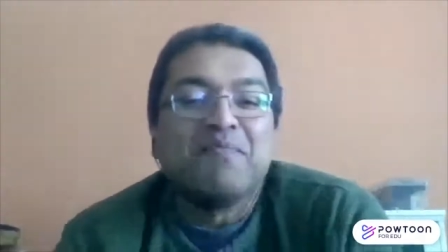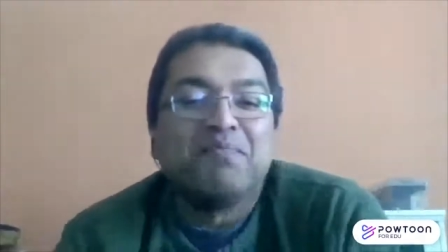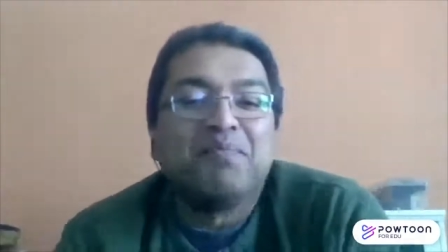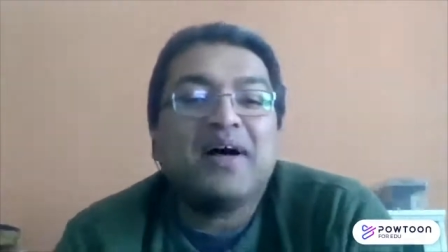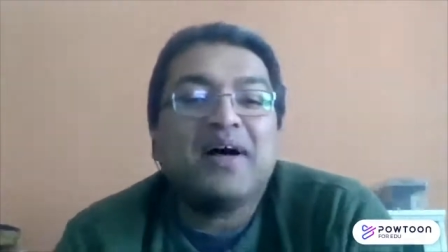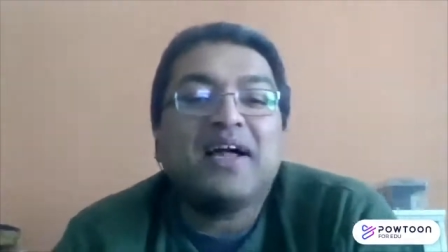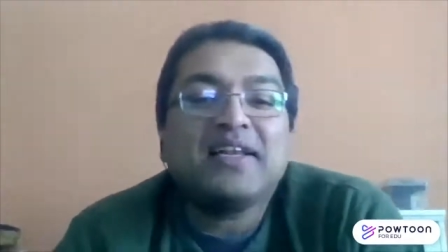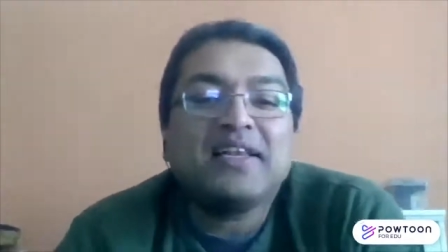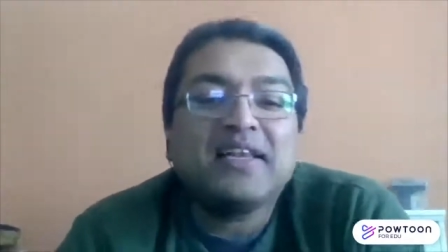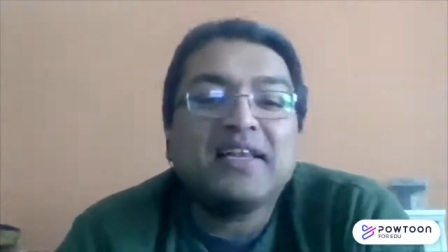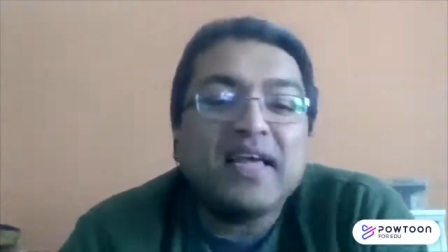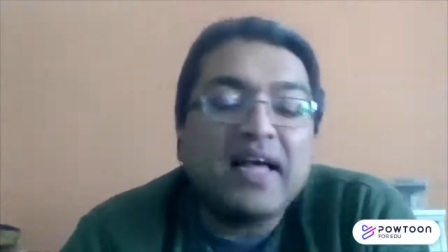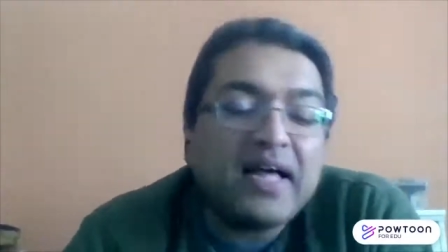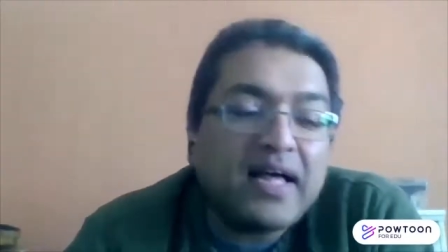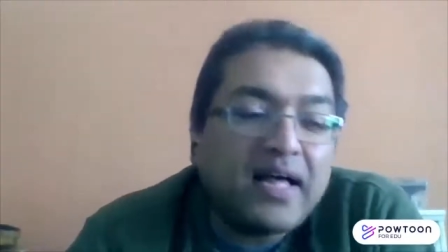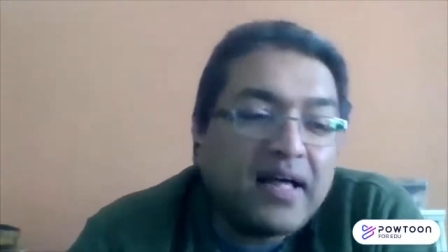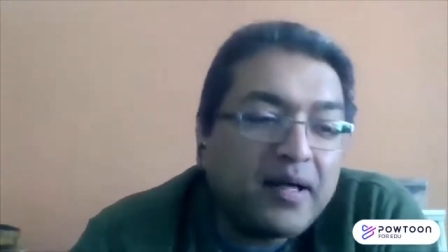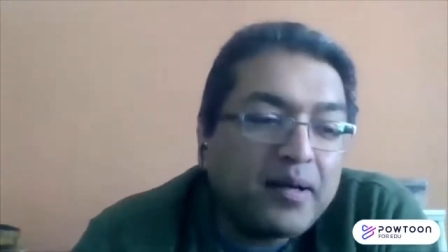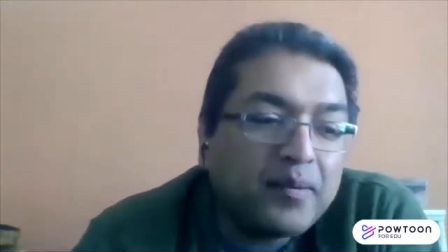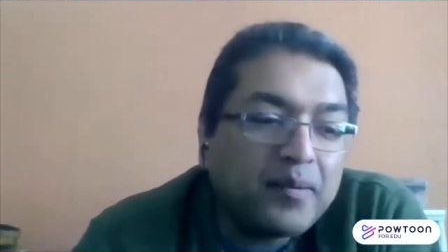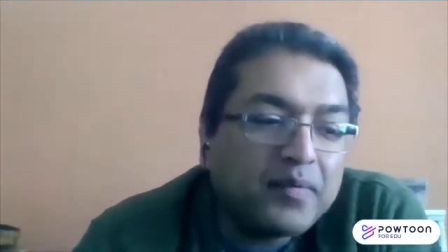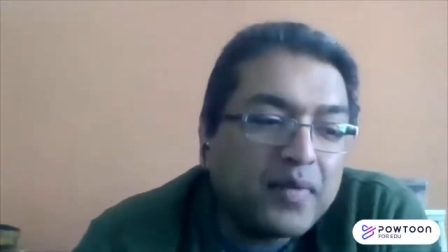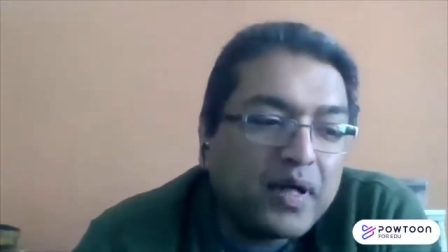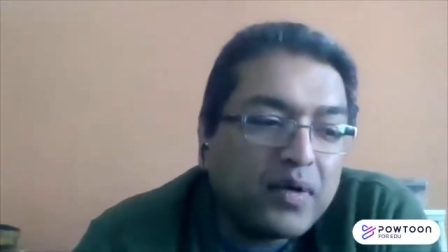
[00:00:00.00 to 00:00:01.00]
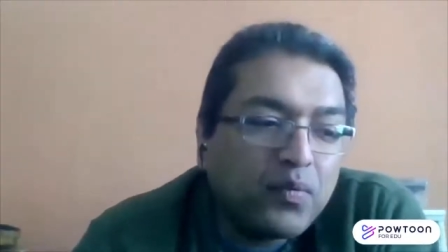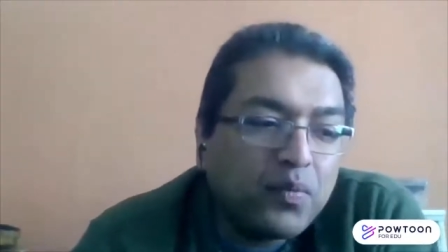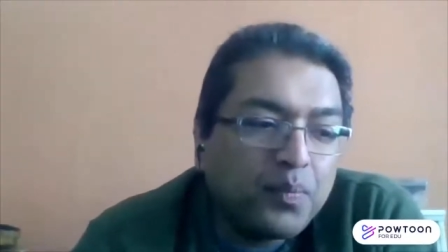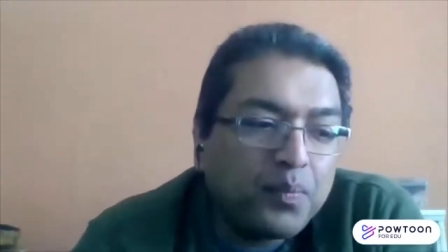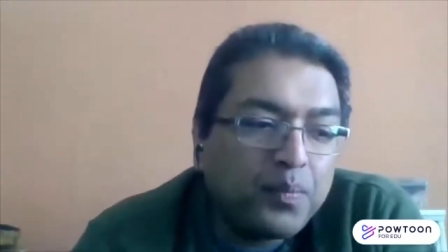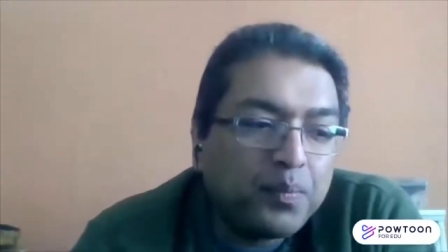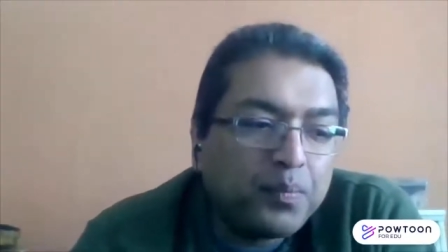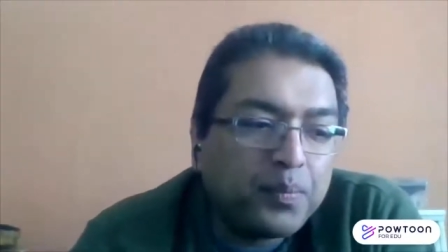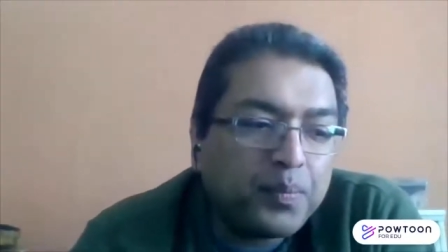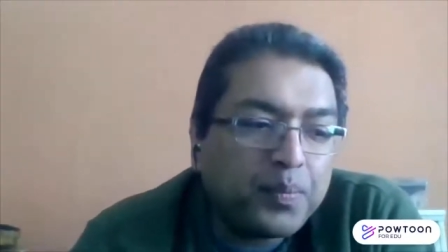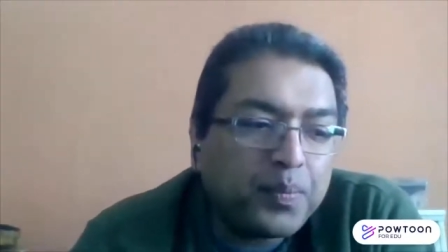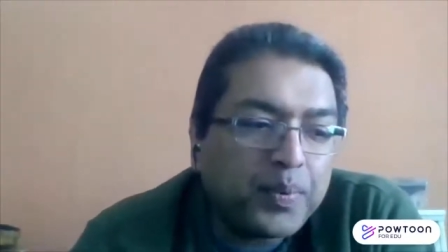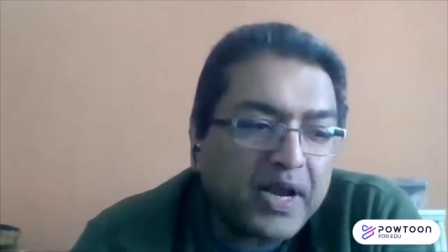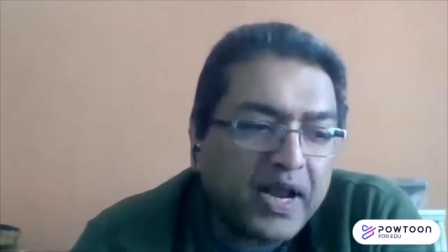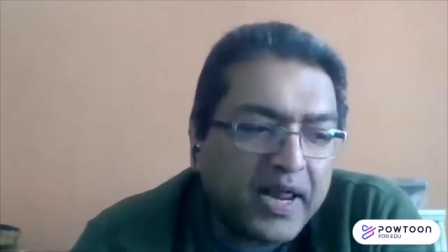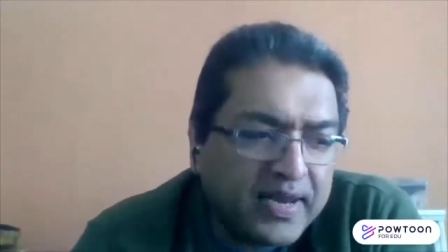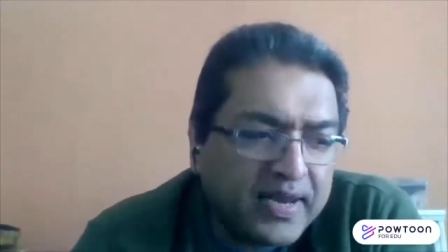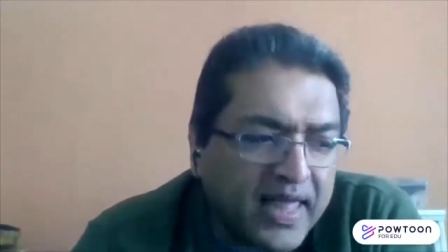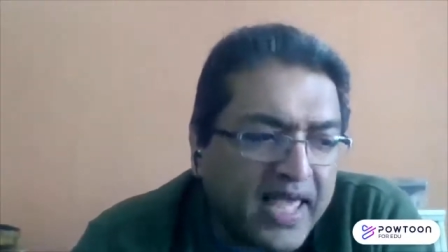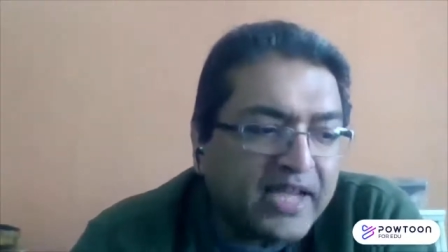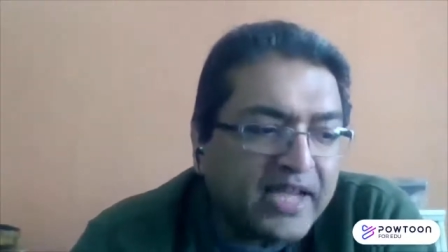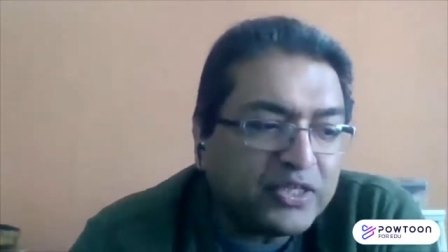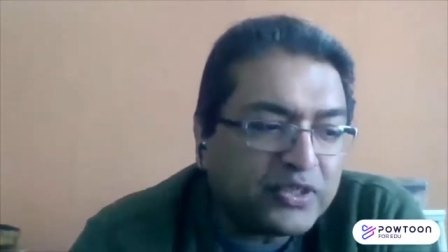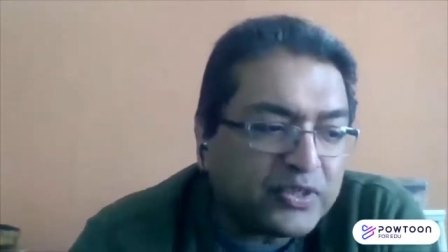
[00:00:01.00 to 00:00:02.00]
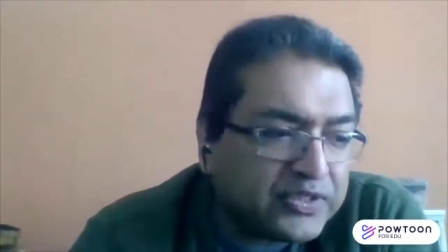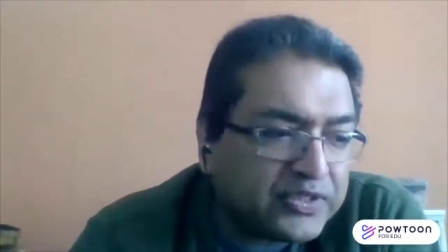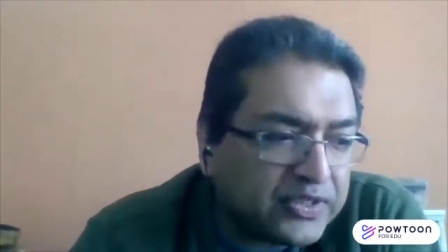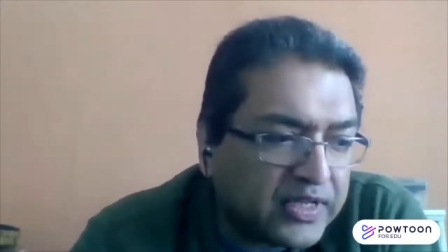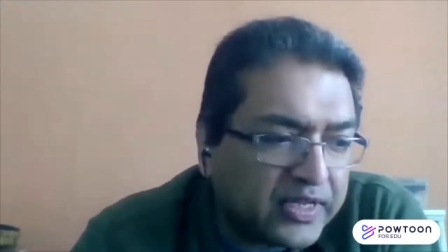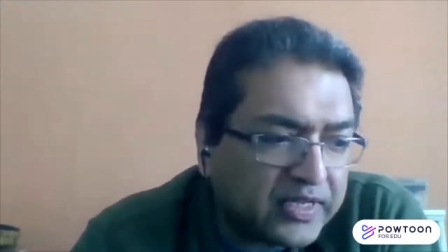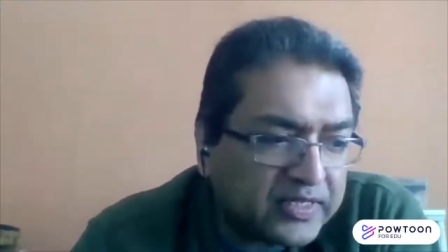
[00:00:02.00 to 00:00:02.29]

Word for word: But um, but I like to,